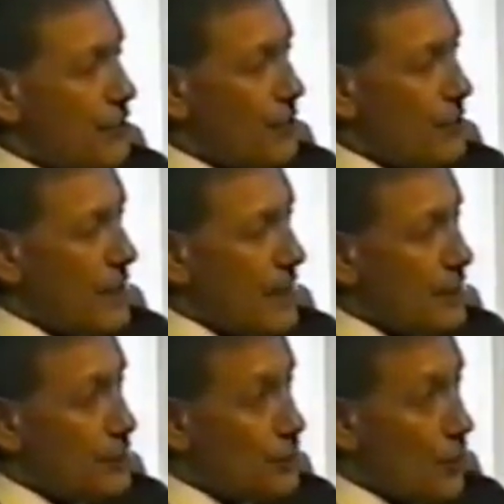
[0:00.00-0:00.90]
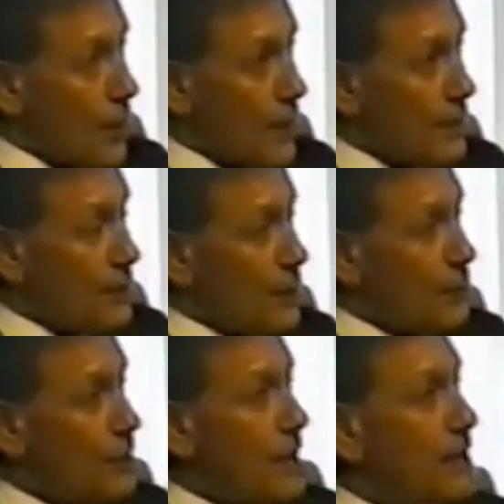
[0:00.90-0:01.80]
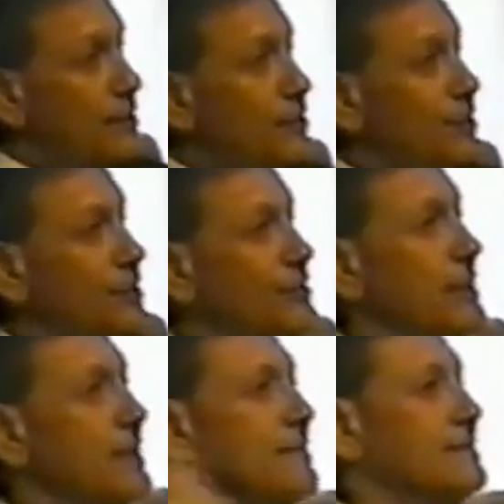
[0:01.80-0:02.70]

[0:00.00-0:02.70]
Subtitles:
from the inside without surgery.